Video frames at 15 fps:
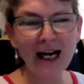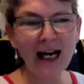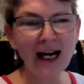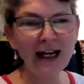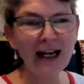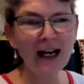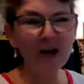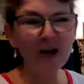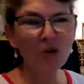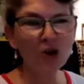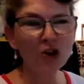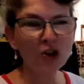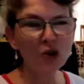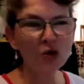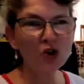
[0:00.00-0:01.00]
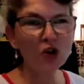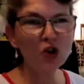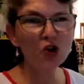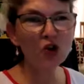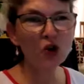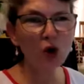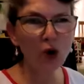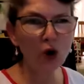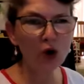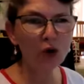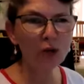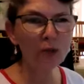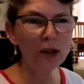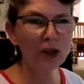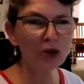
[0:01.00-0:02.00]
and I want you to talk
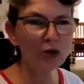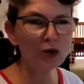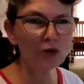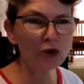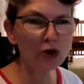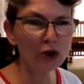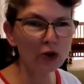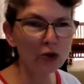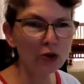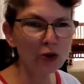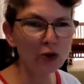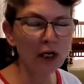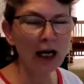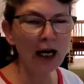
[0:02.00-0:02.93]
me through